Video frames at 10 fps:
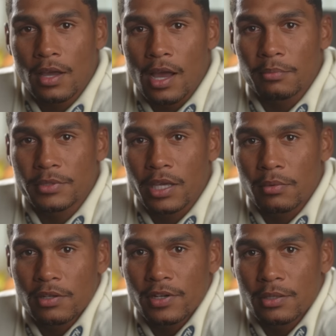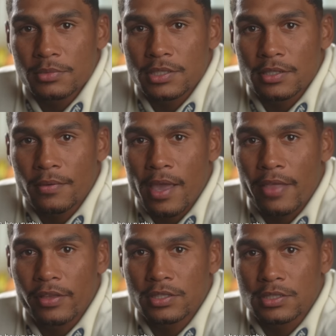I'm Damian Willemse
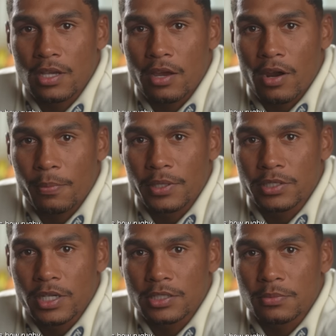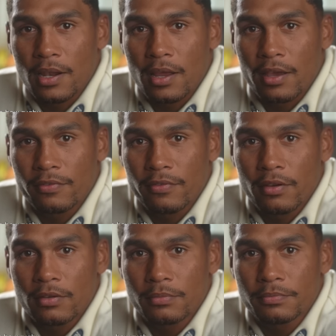and this is how rugby changed my life.